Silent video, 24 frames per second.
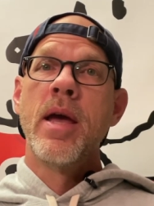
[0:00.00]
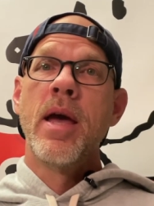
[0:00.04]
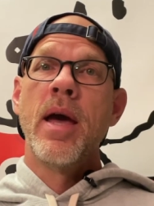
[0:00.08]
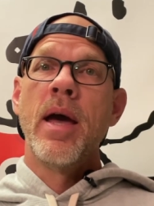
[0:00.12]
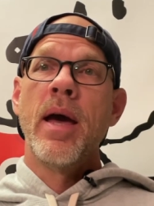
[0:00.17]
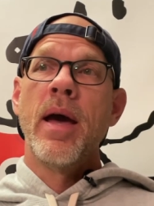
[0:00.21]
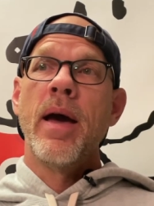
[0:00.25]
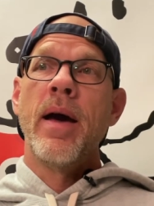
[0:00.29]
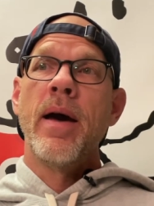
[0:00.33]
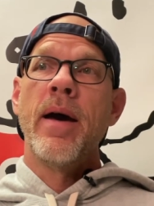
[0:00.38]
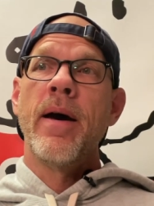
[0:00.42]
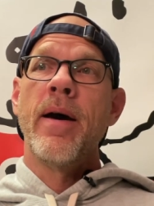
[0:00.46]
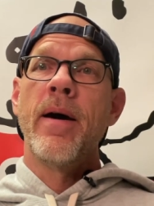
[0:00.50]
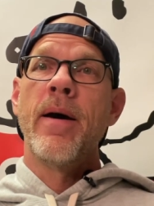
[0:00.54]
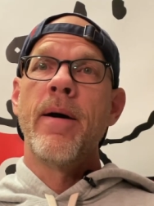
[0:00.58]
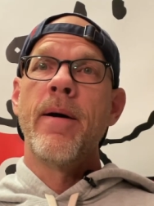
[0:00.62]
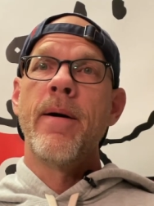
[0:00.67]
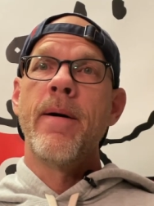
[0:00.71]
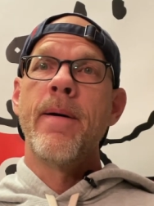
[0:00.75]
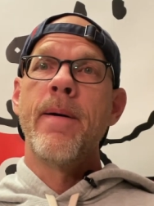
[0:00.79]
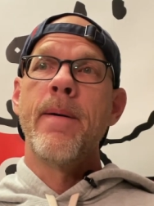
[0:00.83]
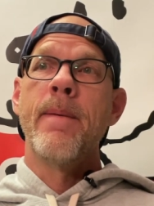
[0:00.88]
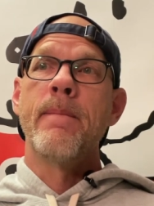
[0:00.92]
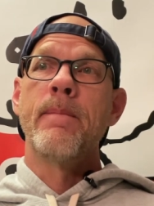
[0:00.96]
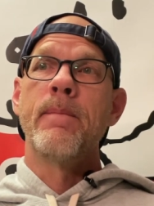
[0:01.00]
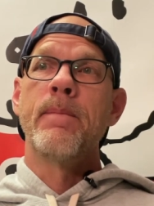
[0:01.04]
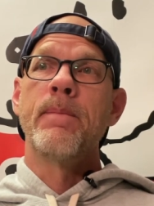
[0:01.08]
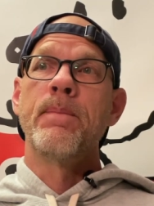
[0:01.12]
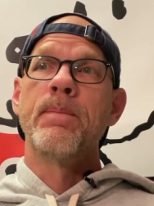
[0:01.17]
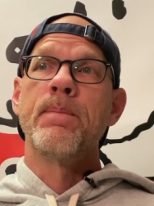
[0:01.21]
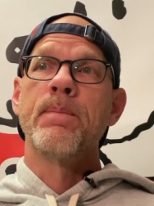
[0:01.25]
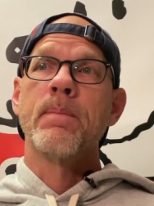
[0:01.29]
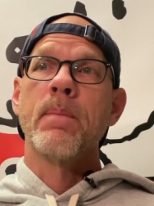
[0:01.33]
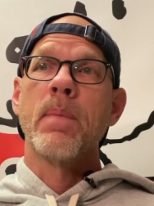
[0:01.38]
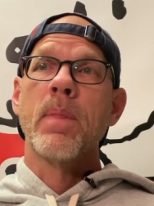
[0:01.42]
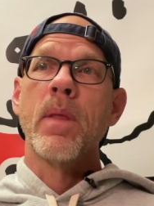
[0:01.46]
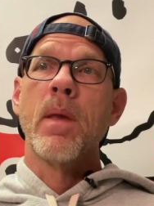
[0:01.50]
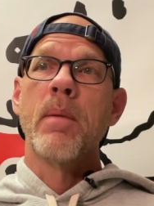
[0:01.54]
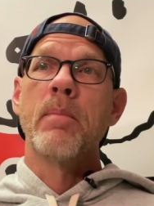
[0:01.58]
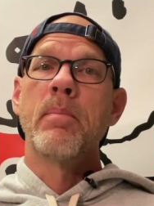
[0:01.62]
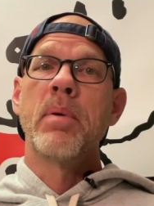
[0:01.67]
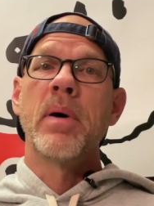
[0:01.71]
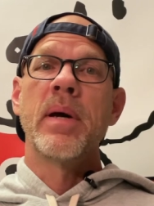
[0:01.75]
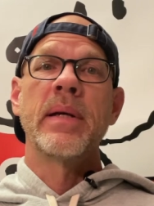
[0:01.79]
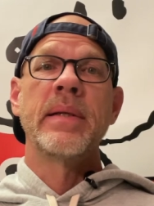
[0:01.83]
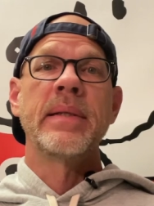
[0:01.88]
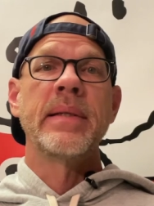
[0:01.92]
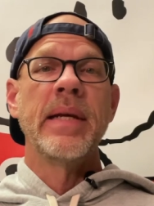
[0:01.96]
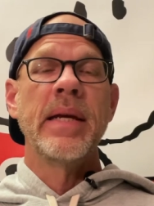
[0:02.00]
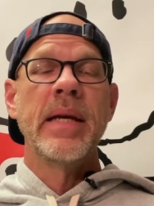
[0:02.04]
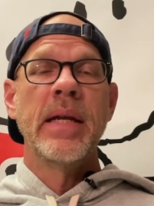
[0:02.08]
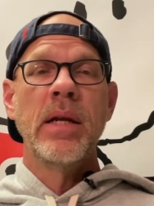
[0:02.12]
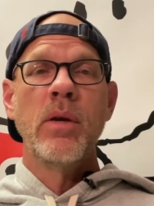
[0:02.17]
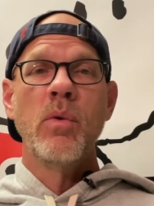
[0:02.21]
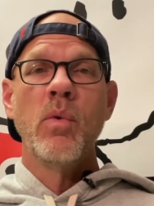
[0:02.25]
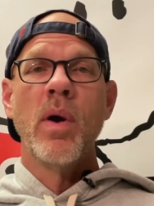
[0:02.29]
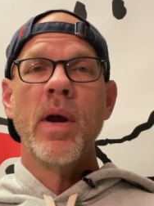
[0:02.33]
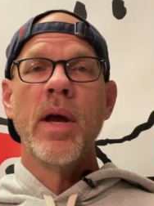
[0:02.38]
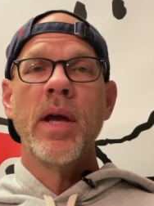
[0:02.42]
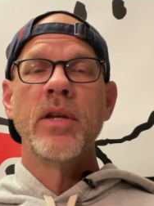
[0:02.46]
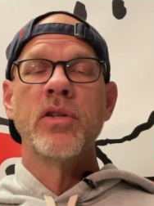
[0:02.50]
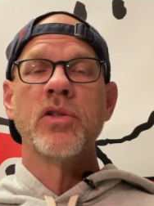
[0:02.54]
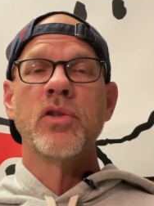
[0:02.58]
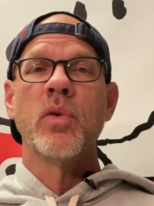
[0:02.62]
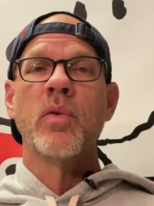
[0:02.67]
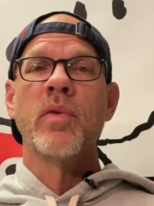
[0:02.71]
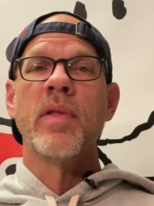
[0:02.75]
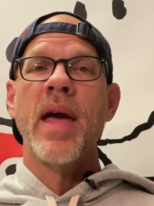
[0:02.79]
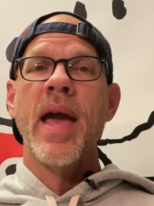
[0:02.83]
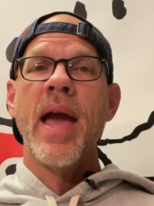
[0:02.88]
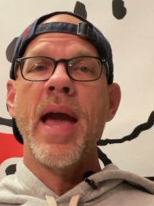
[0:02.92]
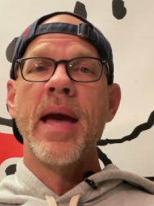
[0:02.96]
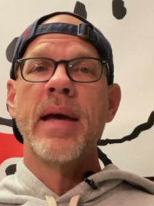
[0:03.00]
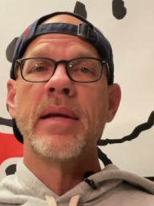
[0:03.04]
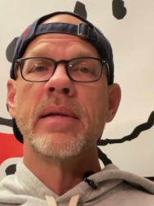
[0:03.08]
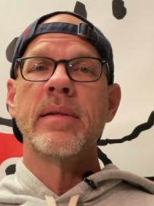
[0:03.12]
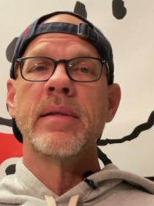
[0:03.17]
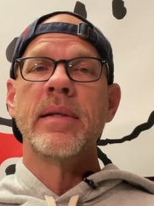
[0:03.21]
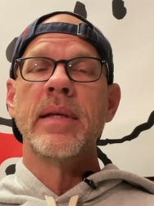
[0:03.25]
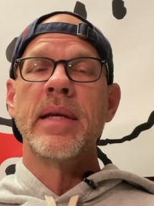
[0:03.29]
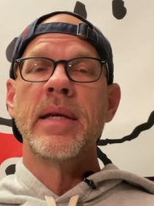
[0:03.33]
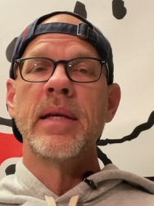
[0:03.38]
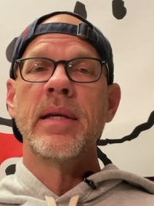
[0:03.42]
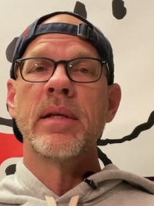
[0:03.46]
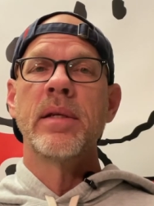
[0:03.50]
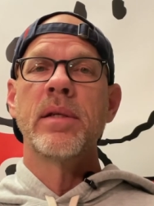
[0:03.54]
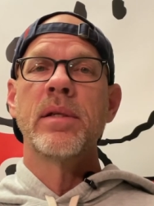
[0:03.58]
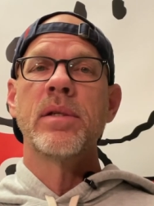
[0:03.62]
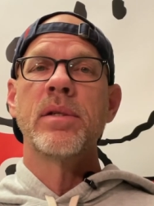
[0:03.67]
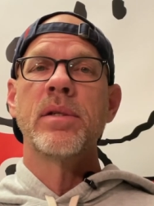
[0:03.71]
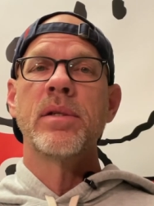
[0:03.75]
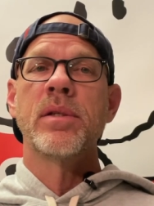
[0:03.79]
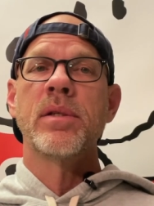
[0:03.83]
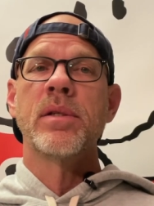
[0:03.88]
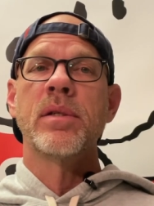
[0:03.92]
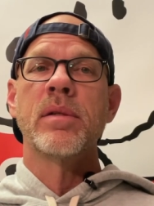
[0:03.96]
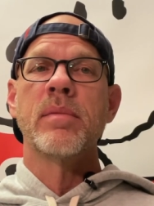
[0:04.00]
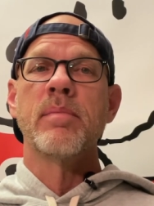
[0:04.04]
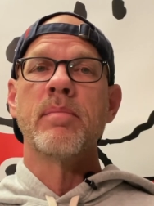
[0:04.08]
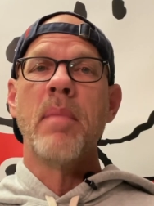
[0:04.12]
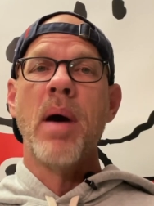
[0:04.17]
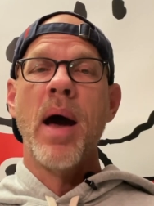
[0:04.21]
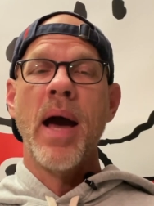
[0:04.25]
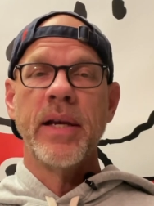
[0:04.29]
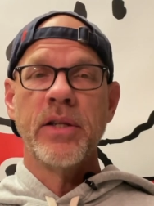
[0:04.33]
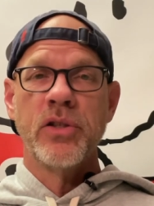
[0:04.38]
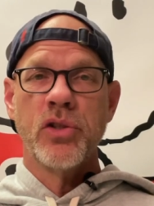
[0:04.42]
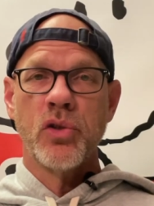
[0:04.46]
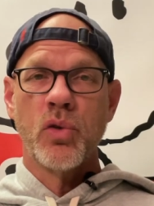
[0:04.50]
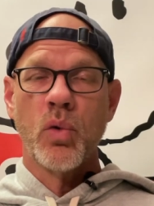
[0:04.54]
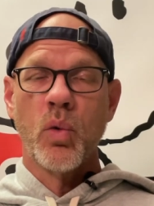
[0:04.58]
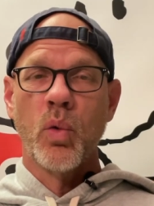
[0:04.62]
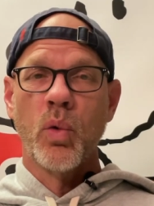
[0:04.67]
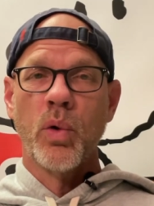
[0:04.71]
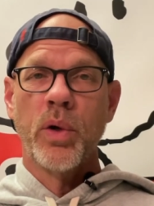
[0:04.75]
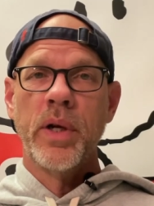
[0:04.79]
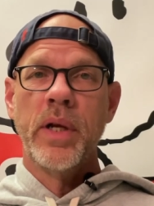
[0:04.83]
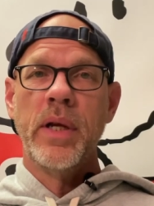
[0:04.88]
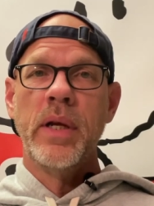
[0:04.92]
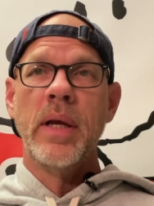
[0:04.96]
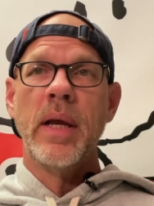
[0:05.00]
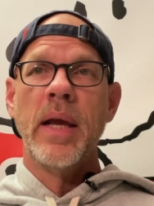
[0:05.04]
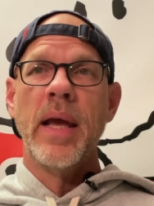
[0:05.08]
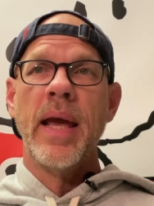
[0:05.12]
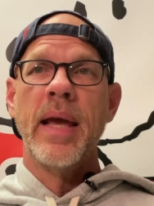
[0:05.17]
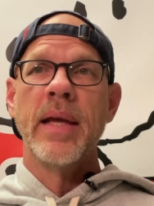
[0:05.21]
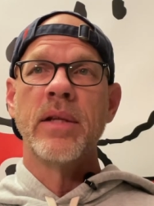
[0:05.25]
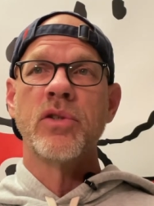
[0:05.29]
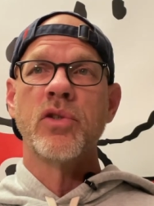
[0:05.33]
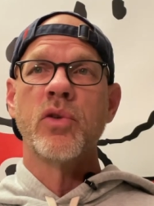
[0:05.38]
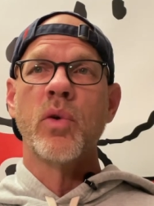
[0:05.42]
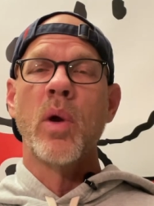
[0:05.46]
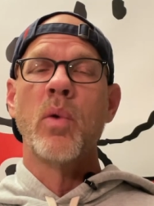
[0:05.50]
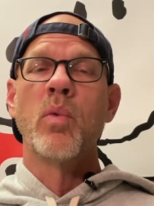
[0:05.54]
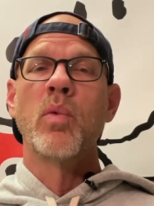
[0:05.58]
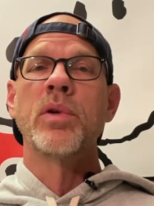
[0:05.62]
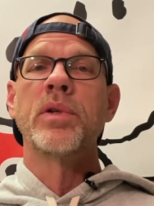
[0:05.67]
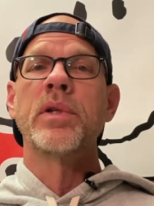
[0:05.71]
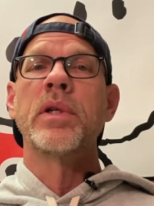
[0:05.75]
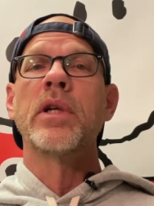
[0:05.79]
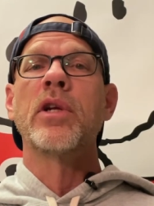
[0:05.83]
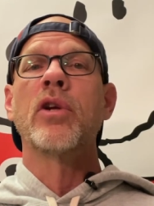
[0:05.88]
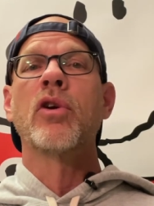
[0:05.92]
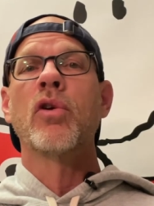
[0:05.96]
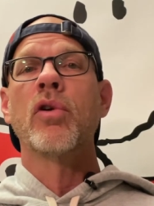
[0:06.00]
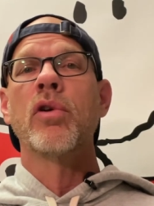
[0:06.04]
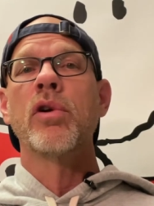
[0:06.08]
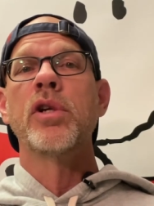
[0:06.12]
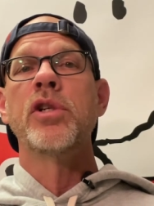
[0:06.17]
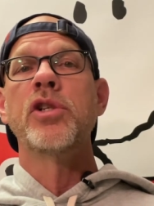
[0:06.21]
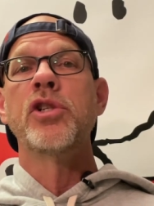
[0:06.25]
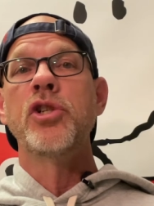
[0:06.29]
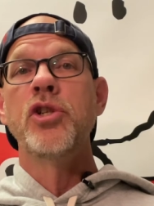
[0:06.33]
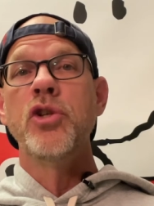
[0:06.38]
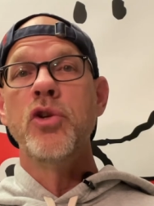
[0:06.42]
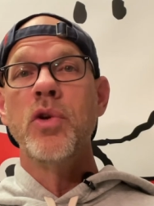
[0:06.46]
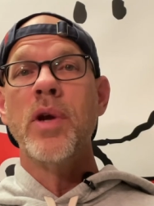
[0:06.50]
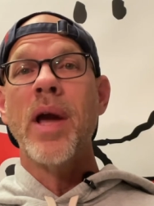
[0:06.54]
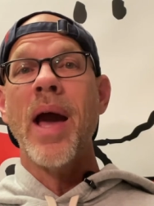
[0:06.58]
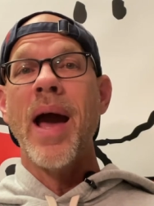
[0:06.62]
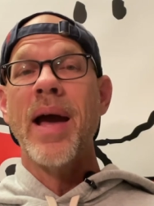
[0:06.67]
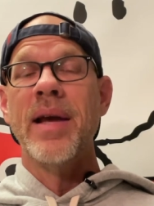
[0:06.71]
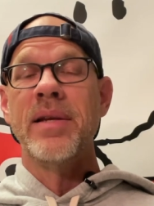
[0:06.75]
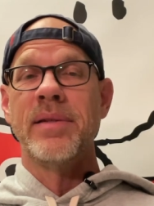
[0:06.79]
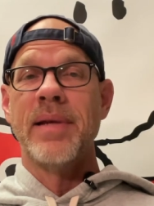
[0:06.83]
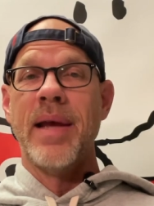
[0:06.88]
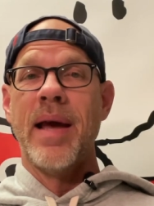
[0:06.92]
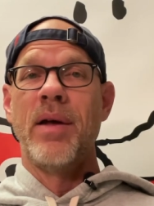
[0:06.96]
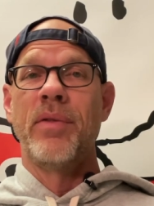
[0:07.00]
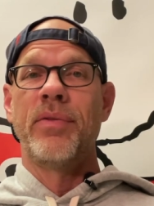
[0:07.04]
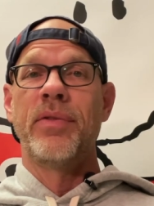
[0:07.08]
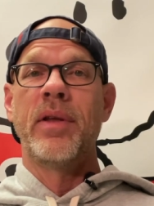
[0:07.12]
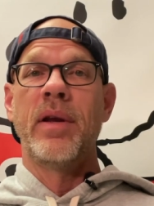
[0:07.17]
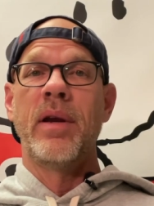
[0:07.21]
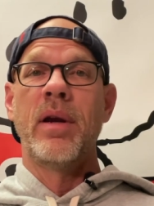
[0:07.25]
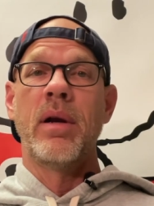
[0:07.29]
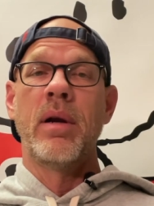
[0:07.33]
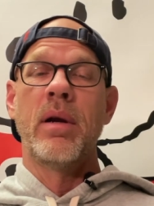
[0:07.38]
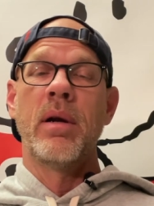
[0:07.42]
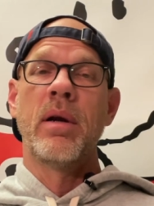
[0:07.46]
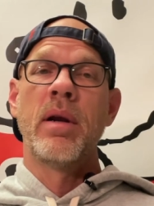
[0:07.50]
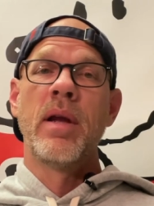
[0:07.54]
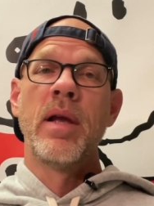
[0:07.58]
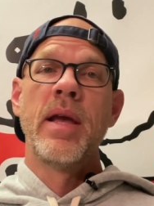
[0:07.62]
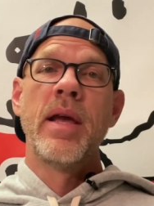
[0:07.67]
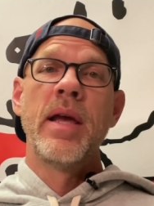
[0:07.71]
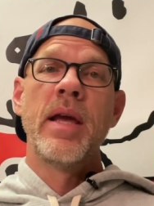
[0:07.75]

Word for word: um, but anyway so that is my story and so i want to encourage you guys out there